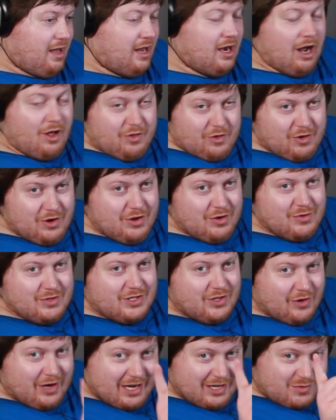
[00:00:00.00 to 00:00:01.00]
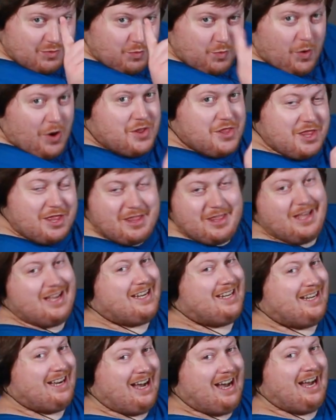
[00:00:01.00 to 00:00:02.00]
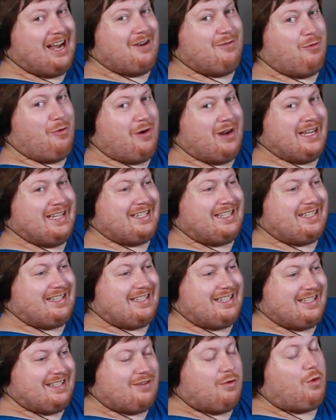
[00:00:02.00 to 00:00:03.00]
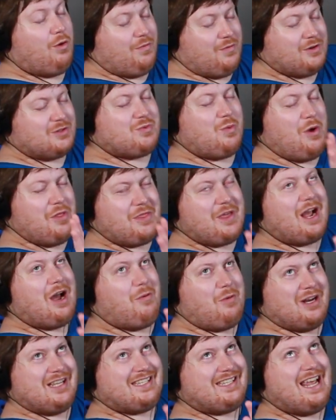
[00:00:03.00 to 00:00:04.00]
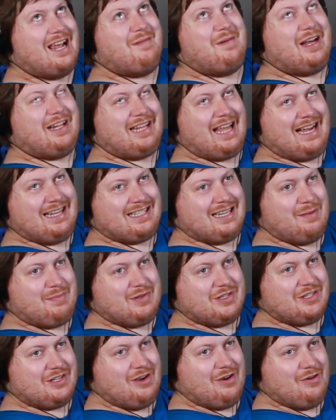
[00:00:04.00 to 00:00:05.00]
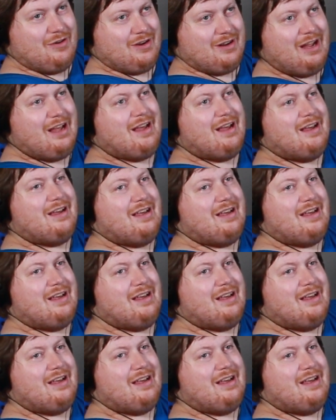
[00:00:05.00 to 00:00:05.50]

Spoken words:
In other news, there is one thing I wanted to... Well, there's one thing I want to say about last episode.